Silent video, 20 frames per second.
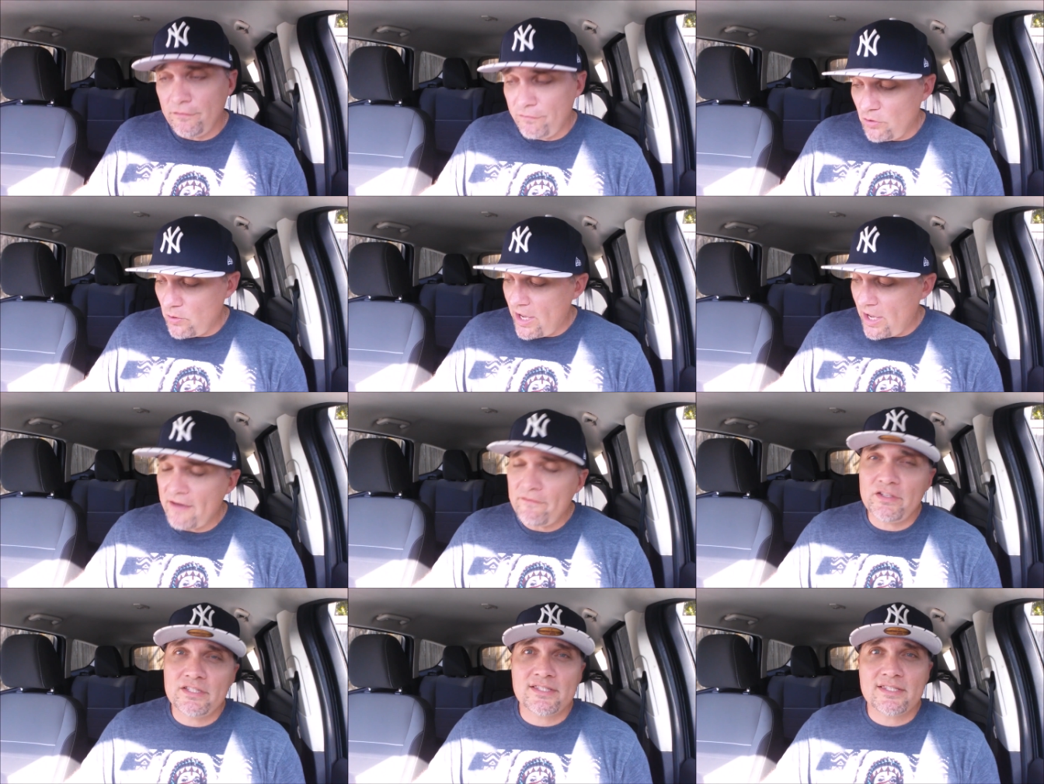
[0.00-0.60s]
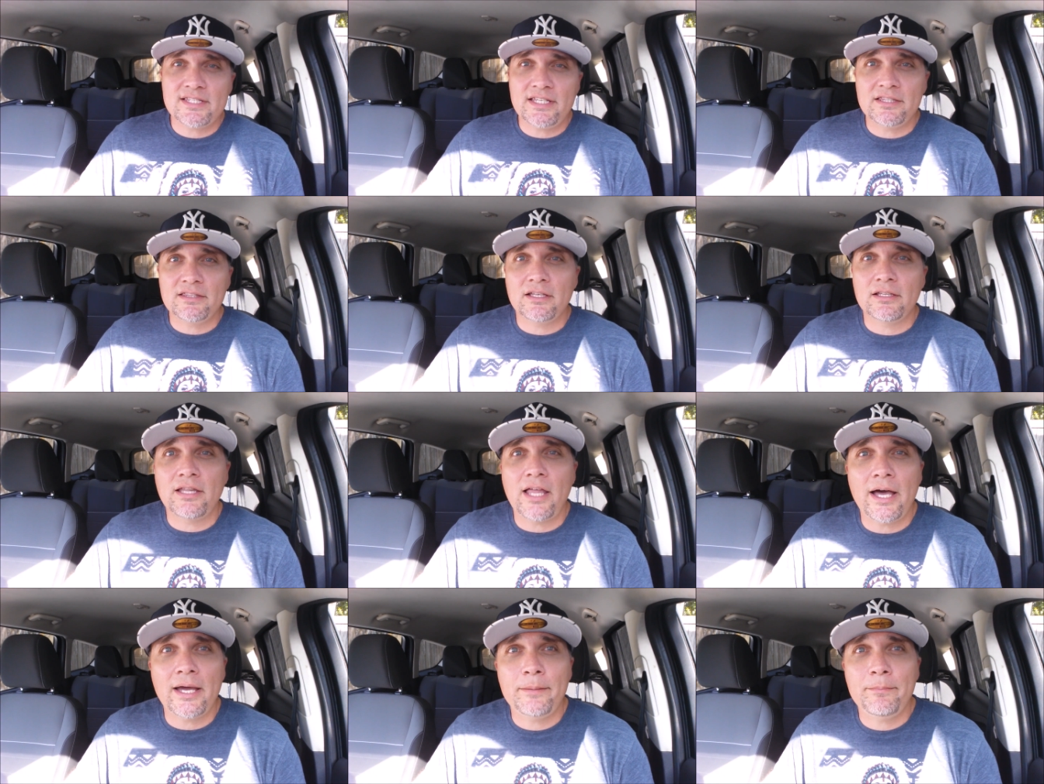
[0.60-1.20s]
If you haven't seen
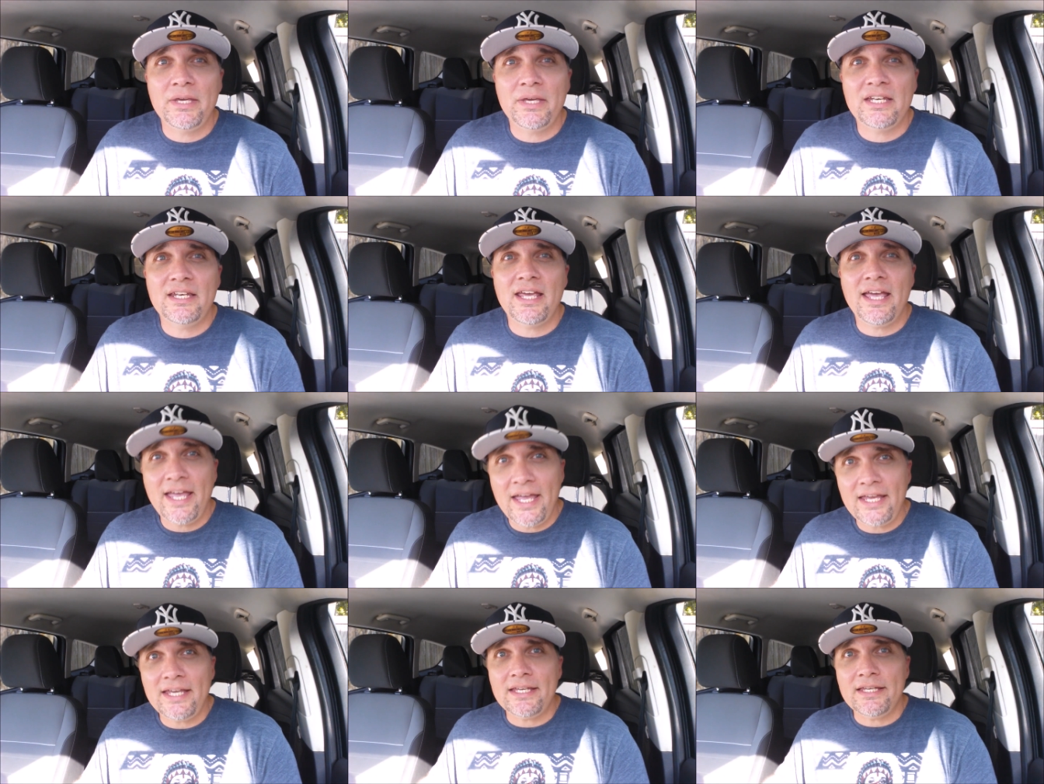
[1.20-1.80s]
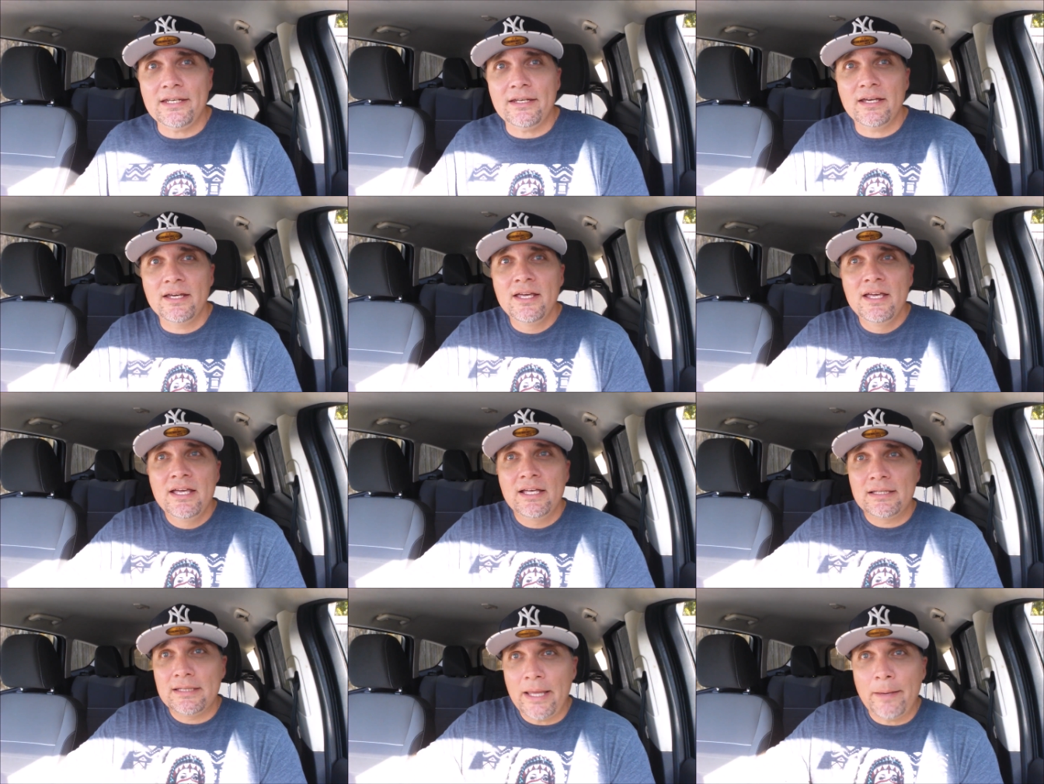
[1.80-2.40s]
the Lymonade,
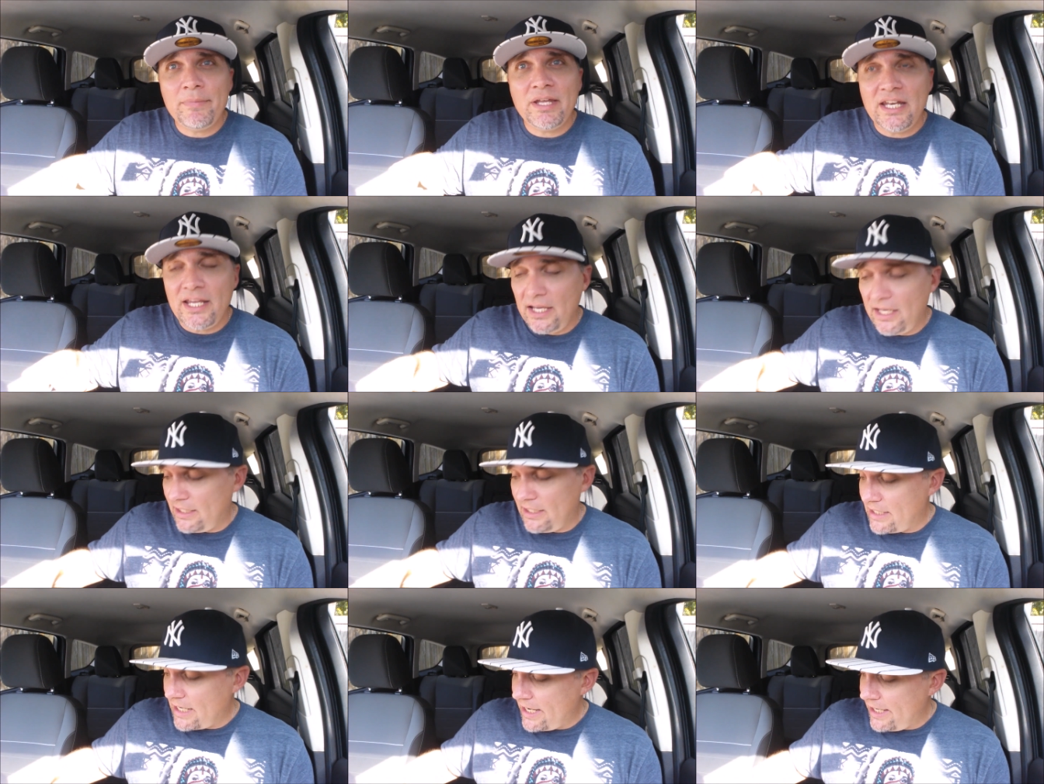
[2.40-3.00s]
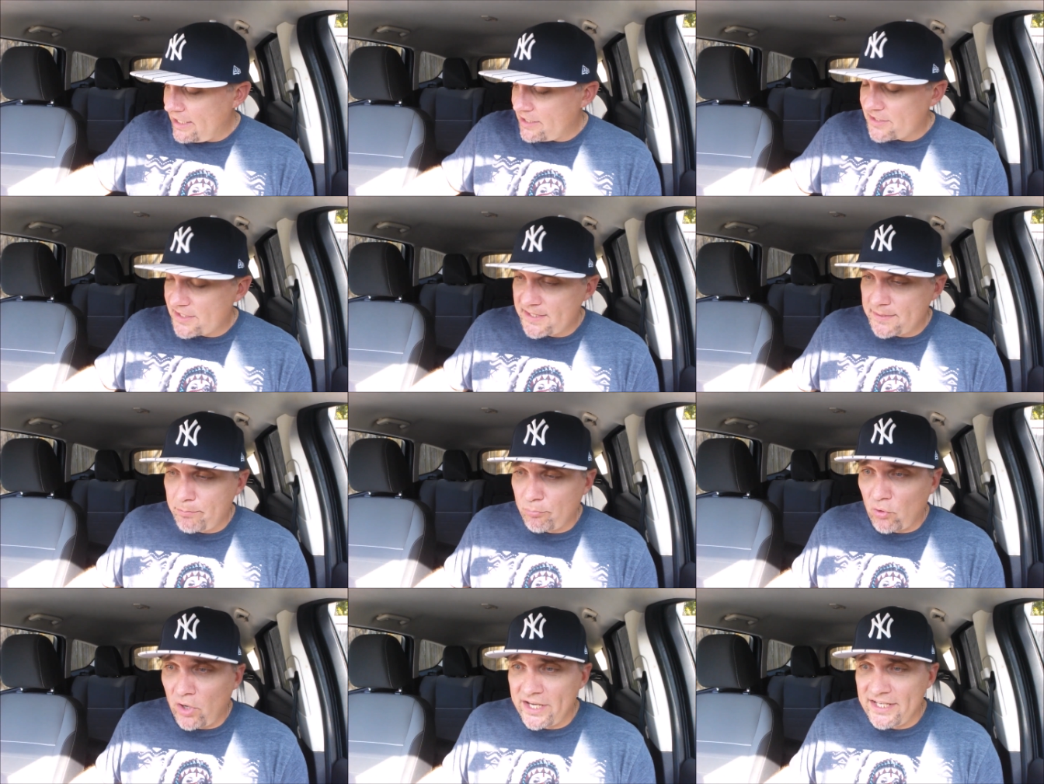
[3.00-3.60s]
lemonade and
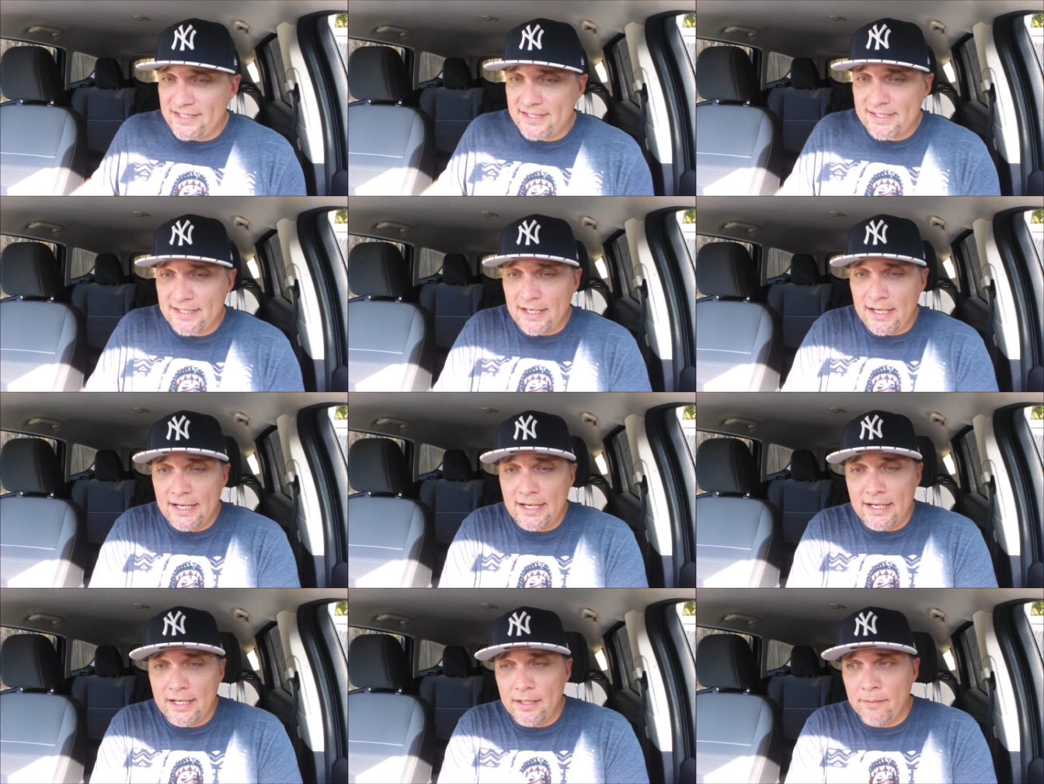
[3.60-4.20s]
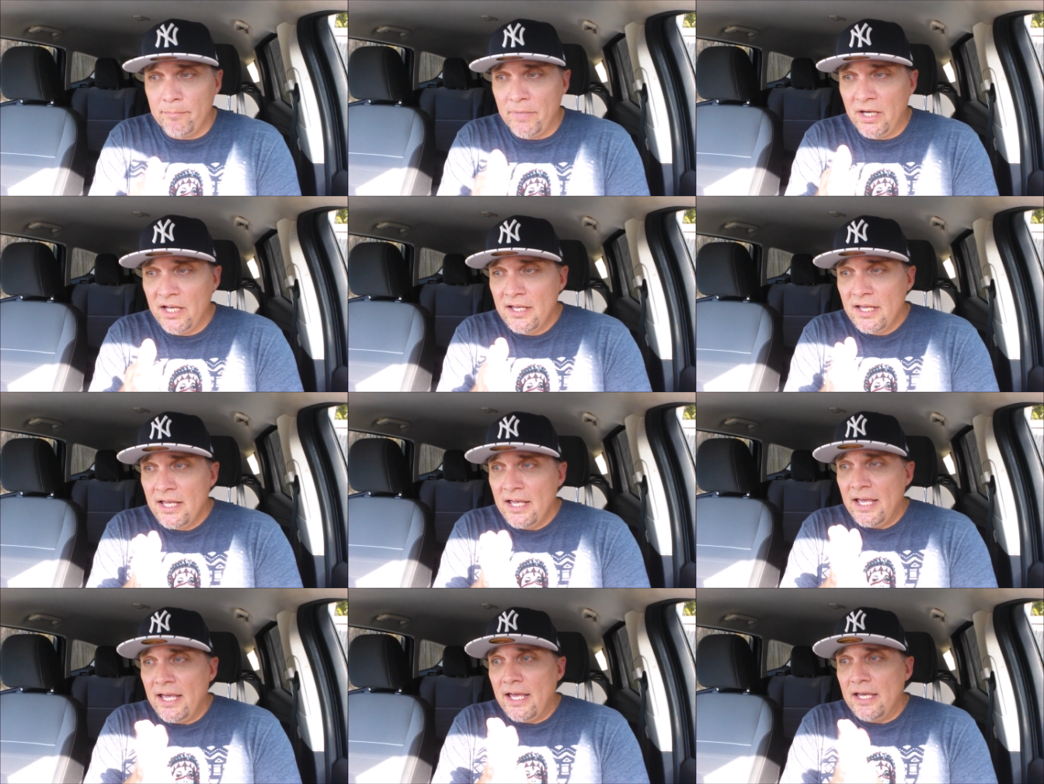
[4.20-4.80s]
Sprite.
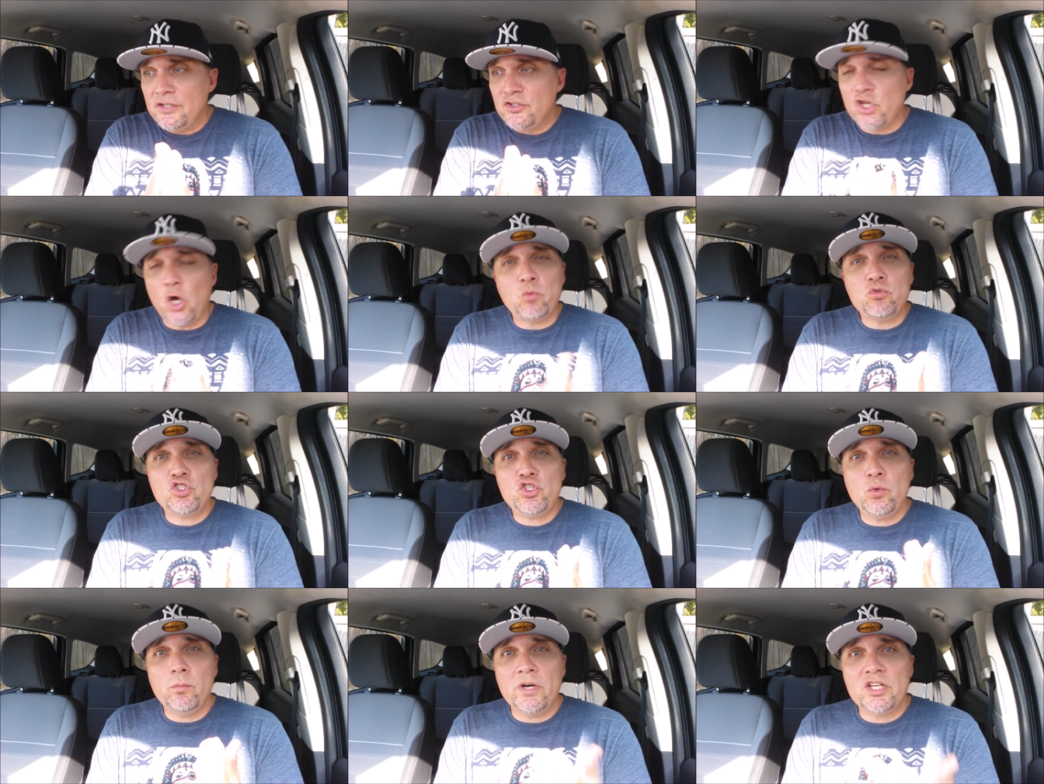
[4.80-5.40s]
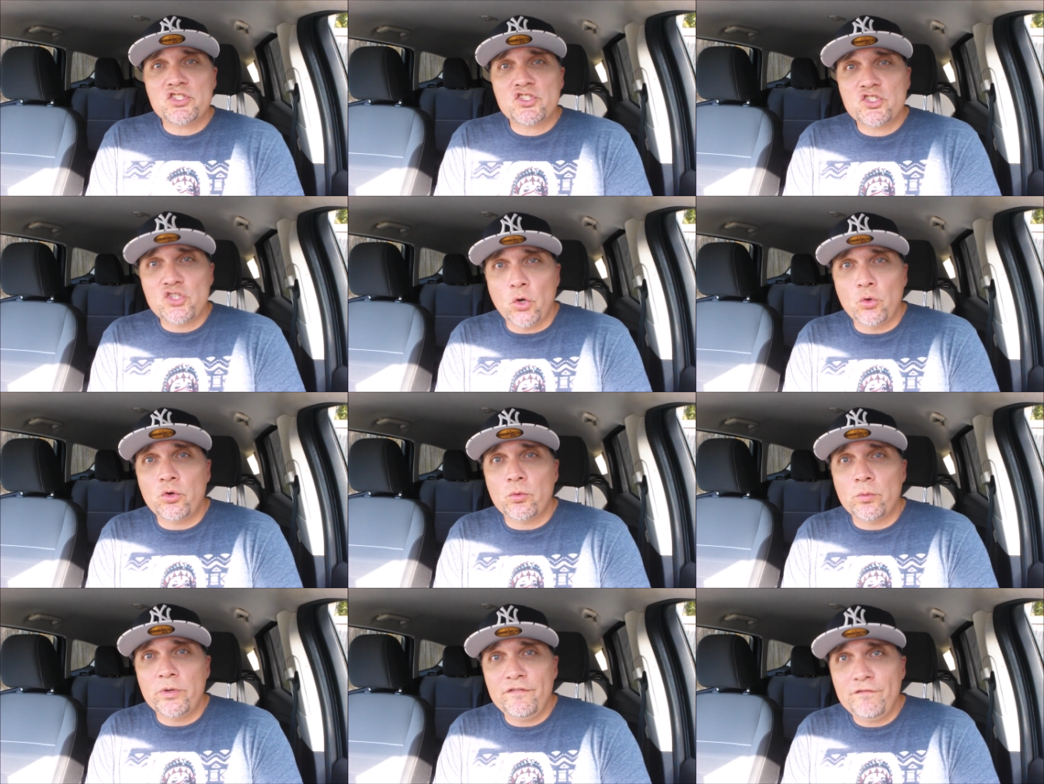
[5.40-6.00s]
Don't do much
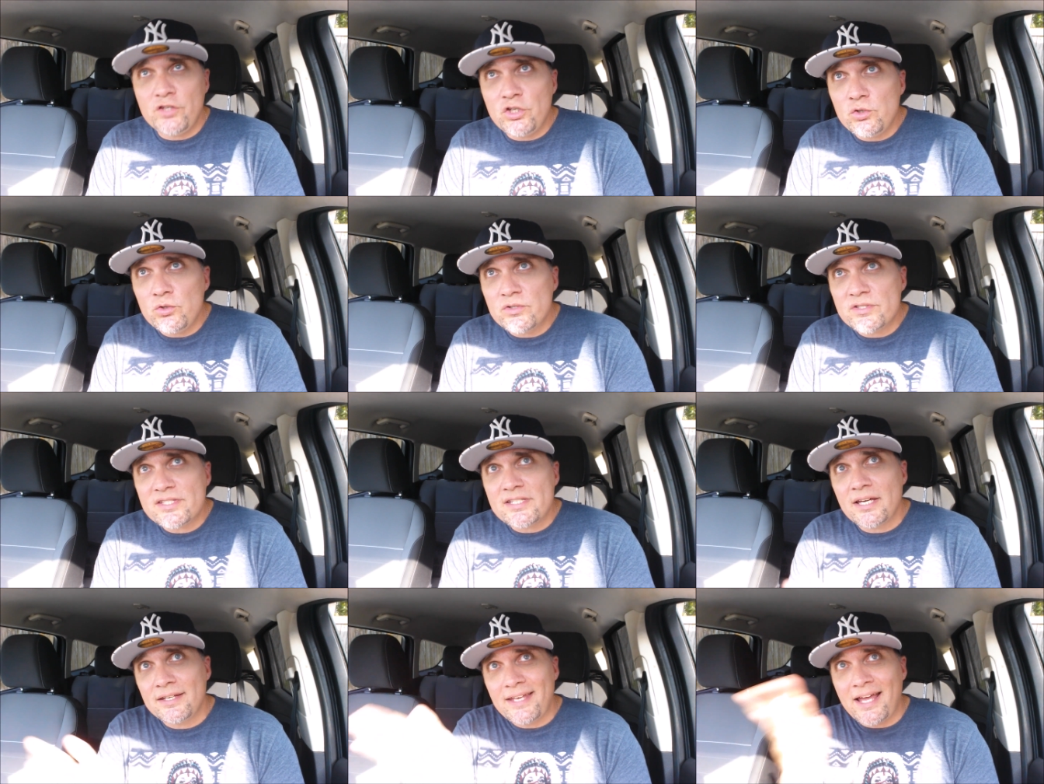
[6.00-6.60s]
soda reviews.